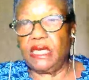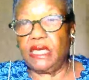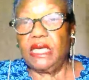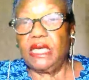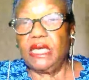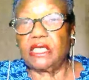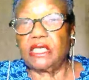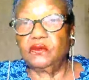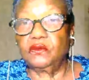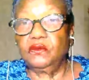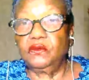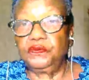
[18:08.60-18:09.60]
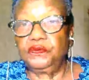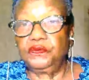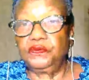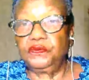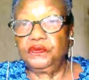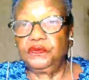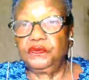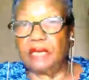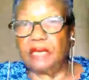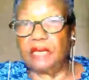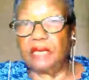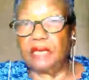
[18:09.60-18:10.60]
studio, it was
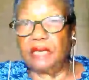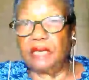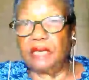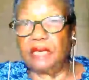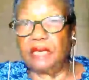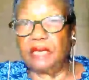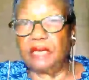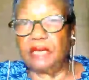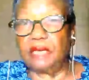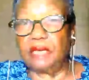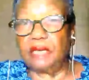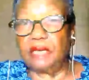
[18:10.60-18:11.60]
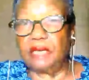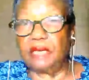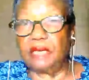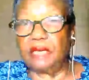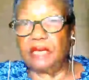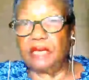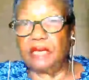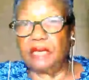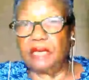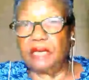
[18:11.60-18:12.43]
all fuzzy and everything.